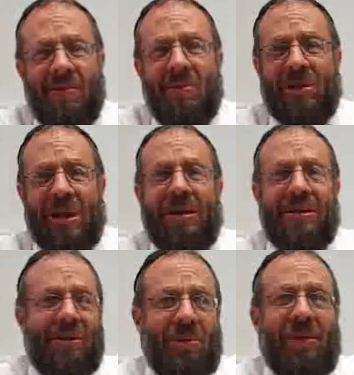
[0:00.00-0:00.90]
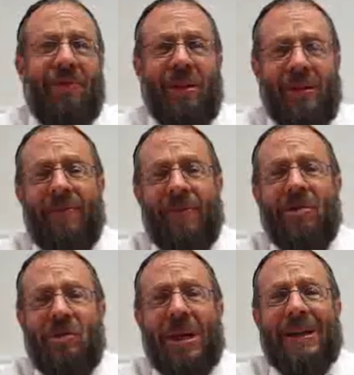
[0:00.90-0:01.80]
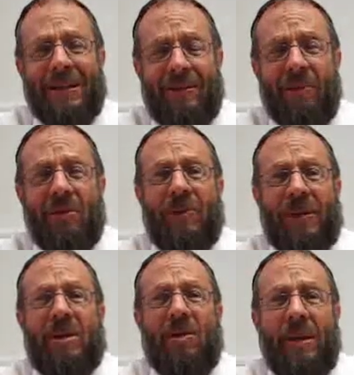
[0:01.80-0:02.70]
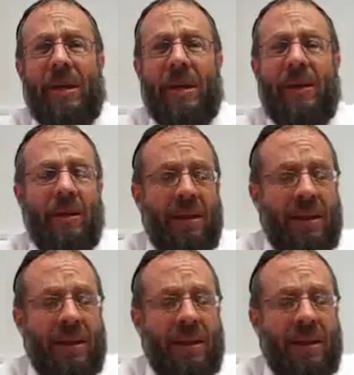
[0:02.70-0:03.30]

which constitute the very first chapters of Emergence of Ethical Man,